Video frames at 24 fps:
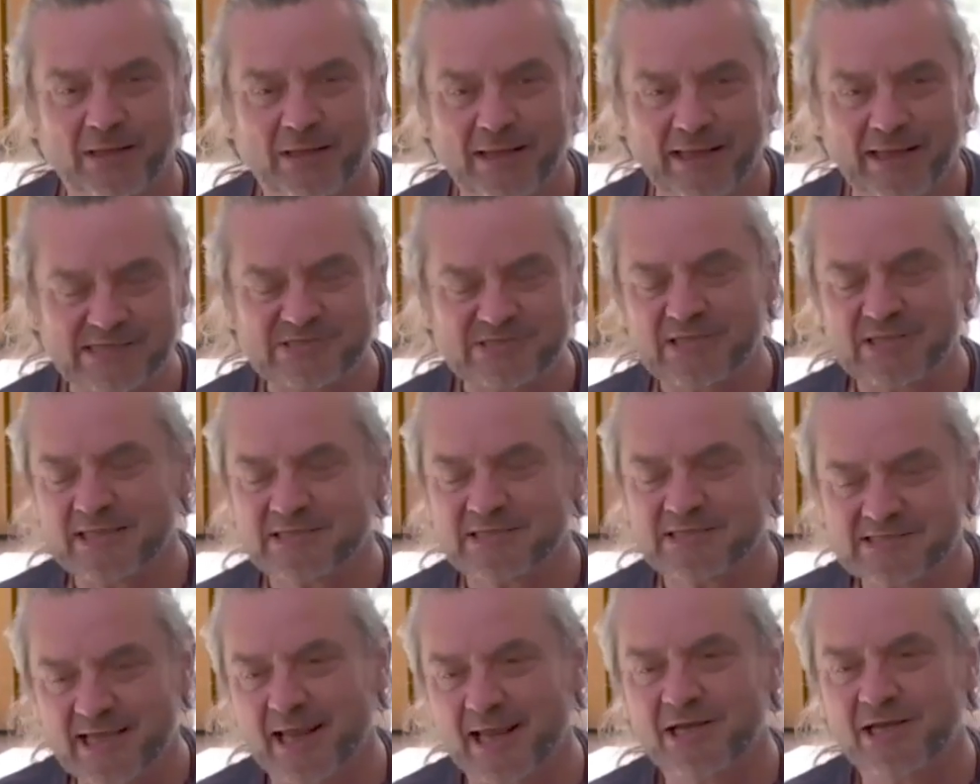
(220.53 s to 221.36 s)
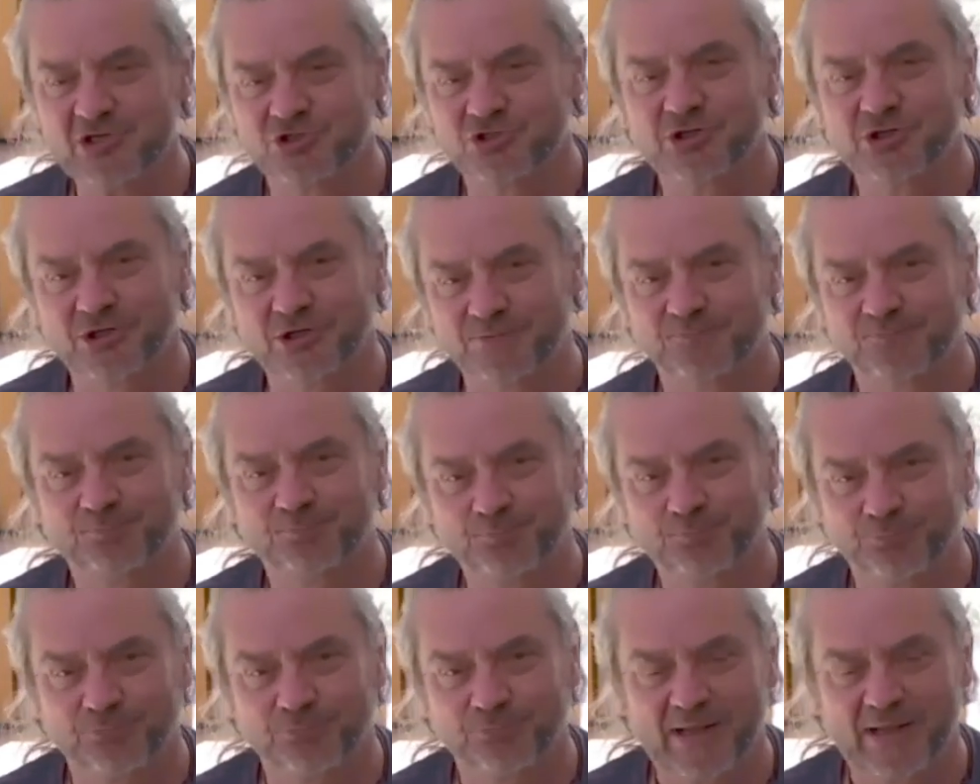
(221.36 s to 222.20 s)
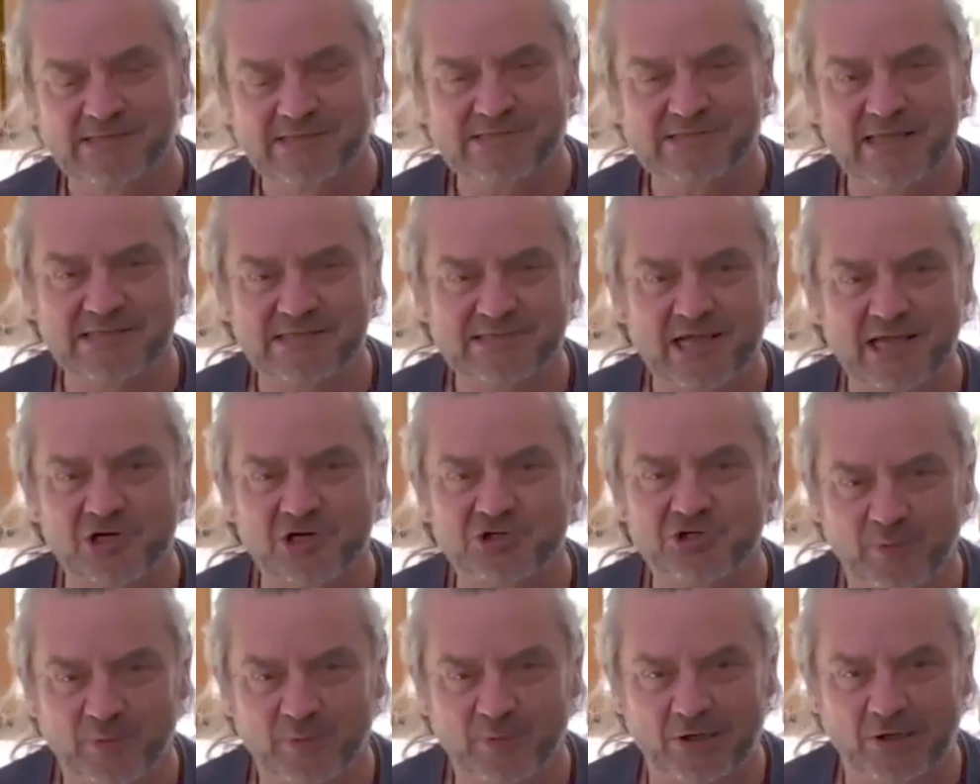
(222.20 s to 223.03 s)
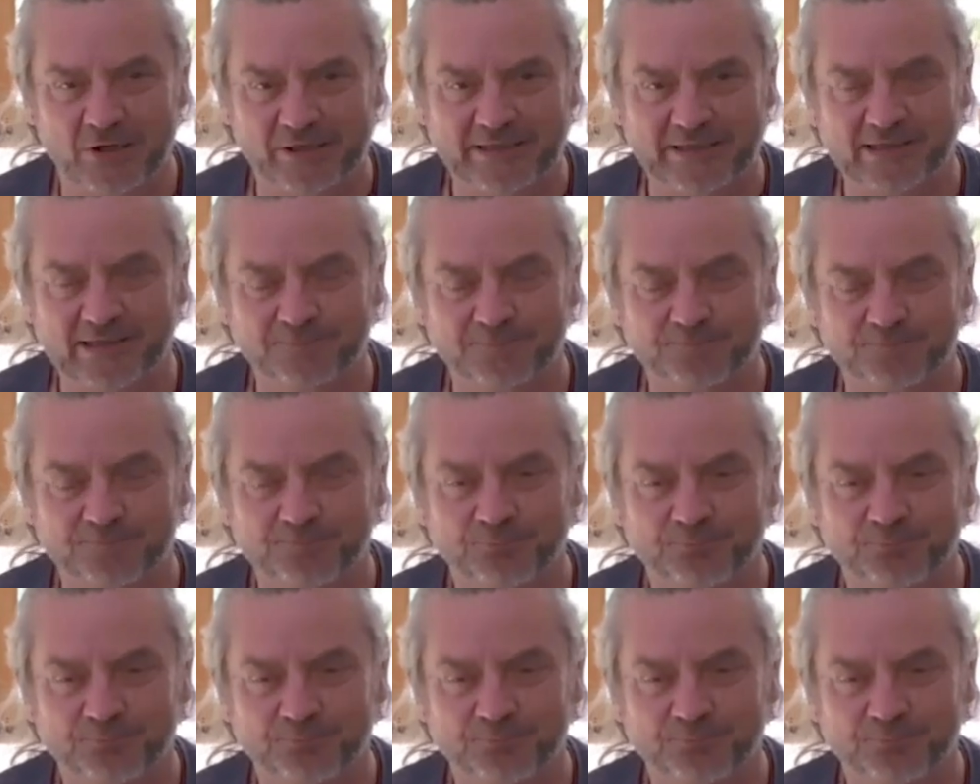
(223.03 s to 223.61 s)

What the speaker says: It's the intention behind it.